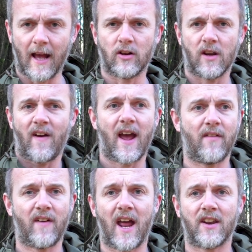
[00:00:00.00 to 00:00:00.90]
I could, if I,
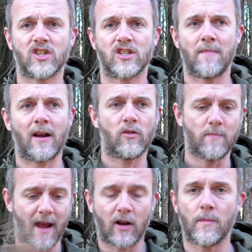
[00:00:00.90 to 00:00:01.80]
if I had a shemag with
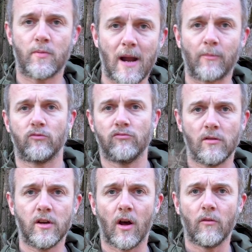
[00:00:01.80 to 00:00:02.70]
me, I could perhaps,
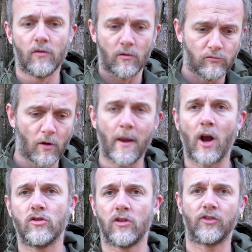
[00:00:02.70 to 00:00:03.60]
you know, rub it
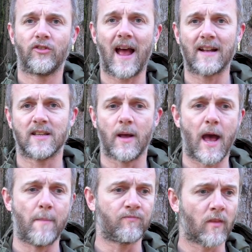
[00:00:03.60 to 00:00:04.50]
across that, uh,
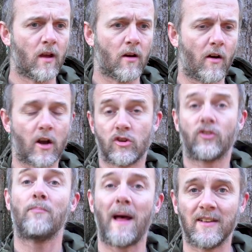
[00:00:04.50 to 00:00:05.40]
um,
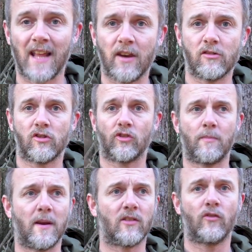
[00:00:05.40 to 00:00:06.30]
across a bandana, across
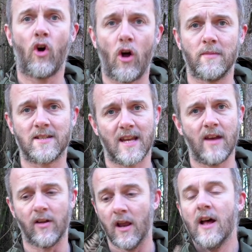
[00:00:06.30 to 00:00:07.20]
a piece of cotton
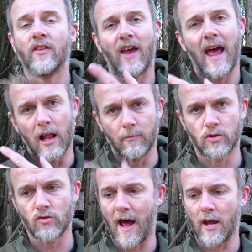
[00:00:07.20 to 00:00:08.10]
material to help
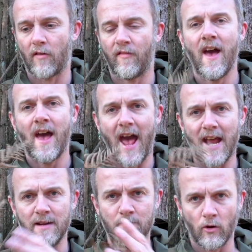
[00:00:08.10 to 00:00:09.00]
dry off
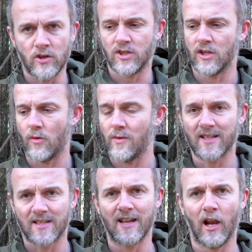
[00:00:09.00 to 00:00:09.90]
any moisture that was
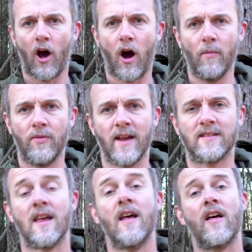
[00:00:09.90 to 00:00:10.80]
still on
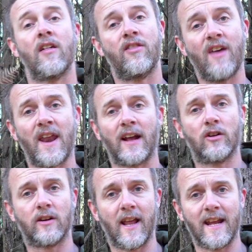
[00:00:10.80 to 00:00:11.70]
this. Then I
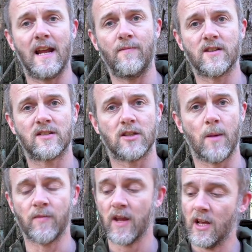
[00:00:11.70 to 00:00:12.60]
could lay it in the
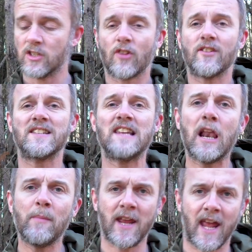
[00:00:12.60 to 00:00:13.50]
sun. So there's an
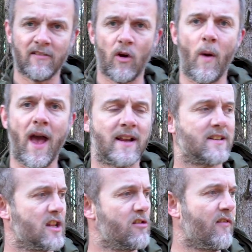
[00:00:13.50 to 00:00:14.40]
element here at work,
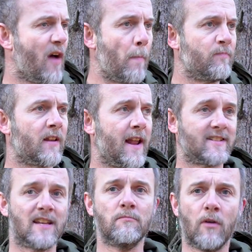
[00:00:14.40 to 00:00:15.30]
isn't there, of
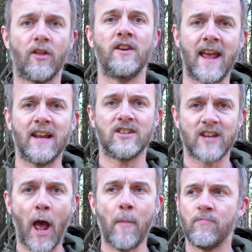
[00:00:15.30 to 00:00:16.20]
letting Mother
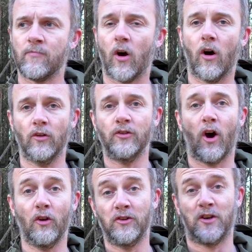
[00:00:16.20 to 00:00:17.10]
Nature Un
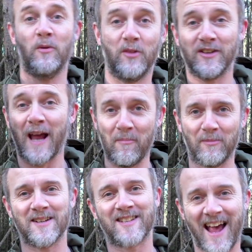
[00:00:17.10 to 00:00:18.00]
undo the
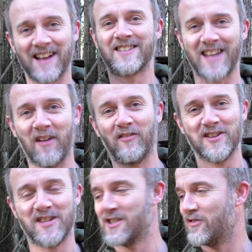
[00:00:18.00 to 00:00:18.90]
dampness herself
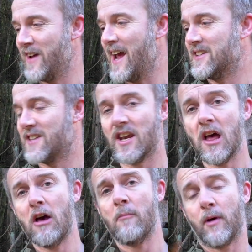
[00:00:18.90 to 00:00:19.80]
that she's created,
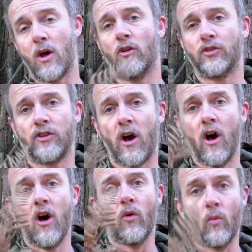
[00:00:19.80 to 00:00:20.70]
but
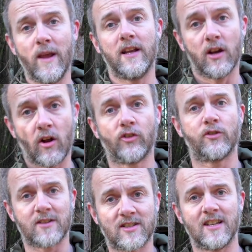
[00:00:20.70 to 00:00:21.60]
also we can
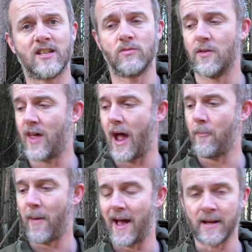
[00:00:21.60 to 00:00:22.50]
also assist with
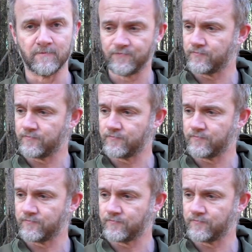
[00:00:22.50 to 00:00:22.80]
that by you